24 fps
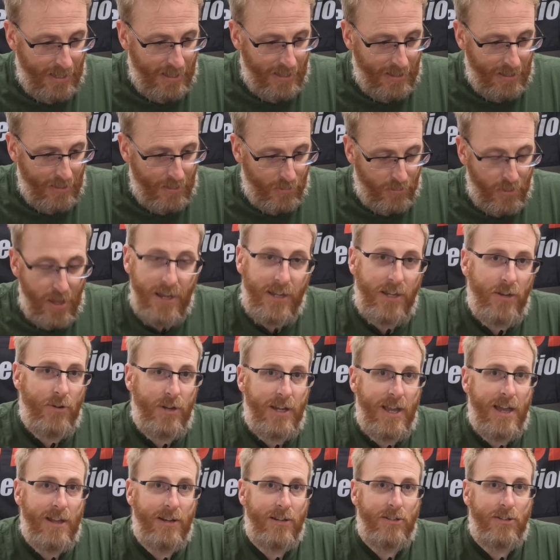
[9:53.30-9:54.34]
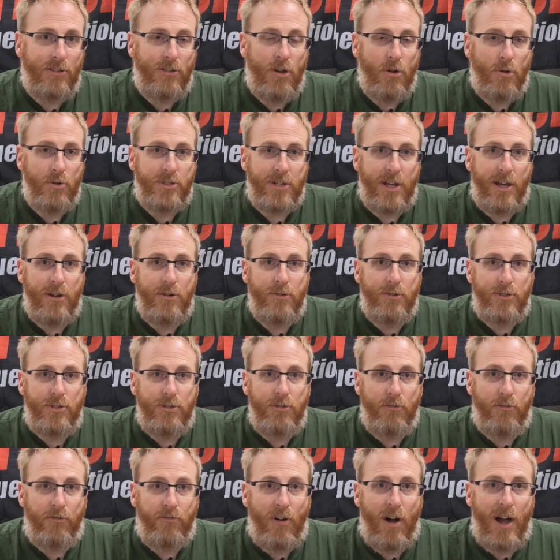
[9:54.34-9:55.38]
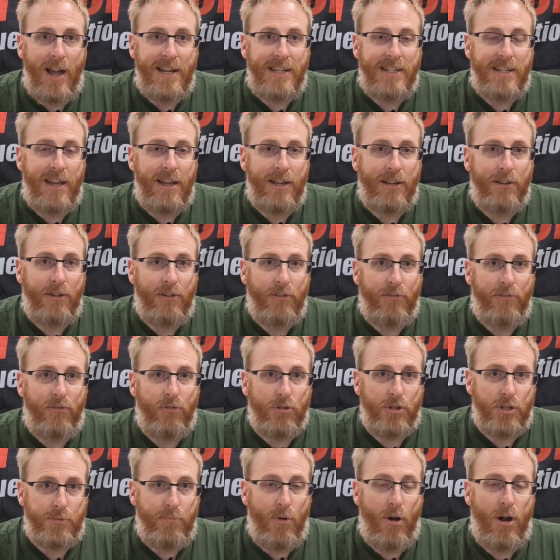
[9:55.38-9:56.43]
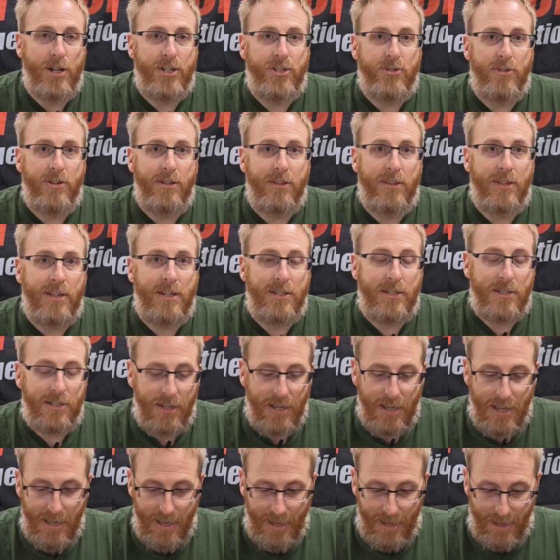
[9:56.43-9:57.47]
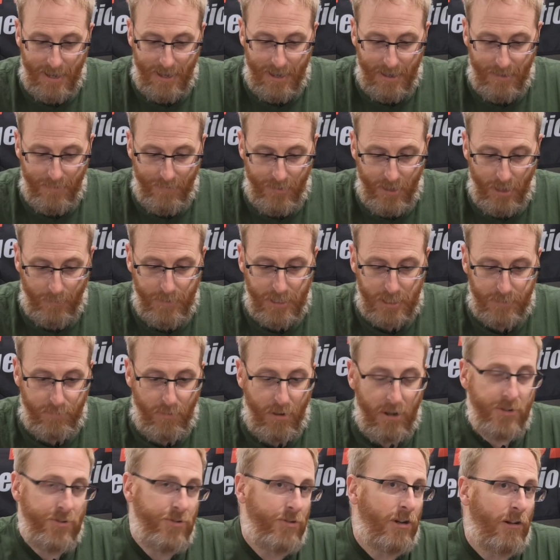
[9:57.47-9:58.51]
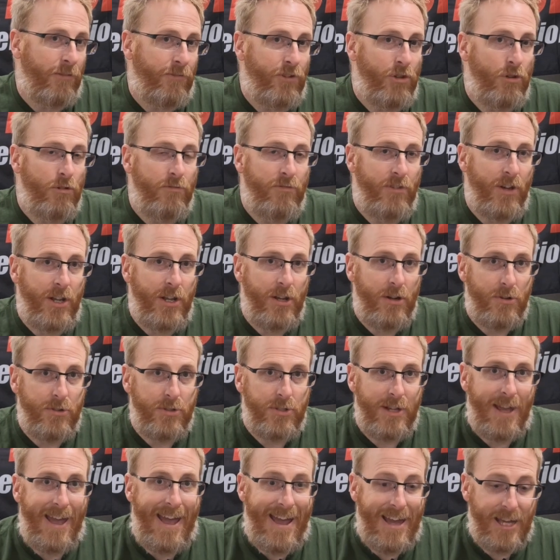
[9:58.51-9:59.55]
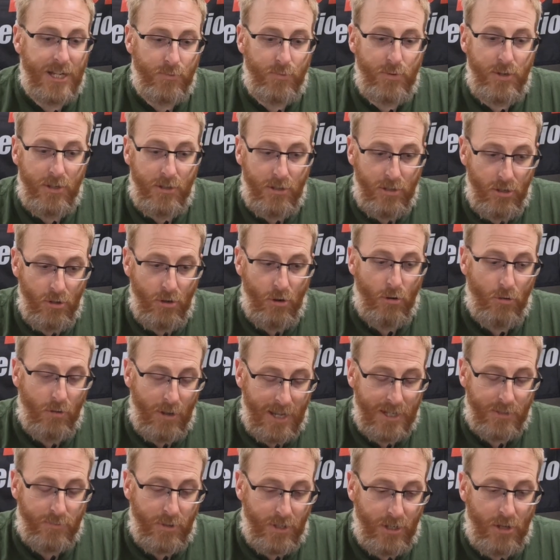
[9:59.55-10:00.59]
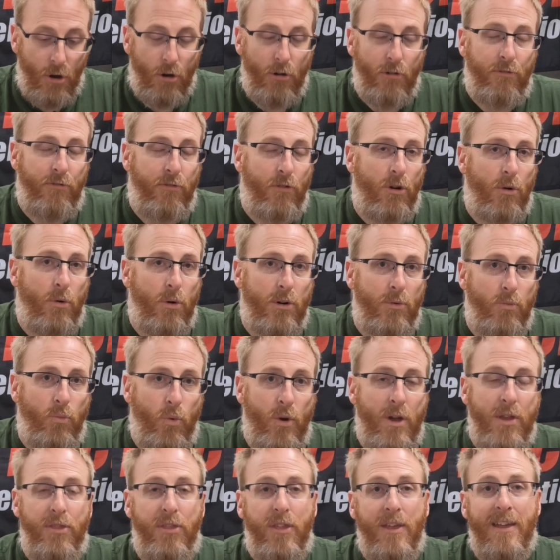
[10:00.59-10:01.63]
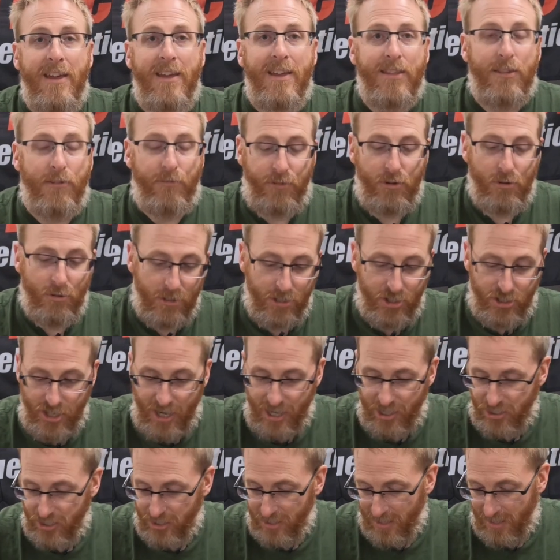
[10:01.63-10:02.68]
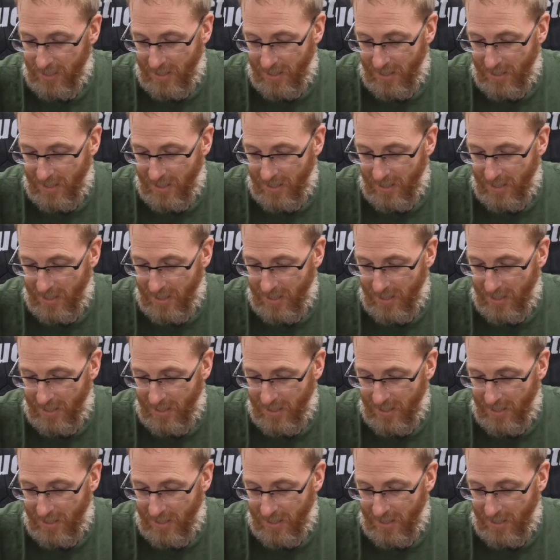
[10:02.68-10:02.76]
Thank you again goes out to FiTech for sponsoring this. Uh, they'll be sponsoring a few videos as we go as we go forward with the fuel injection,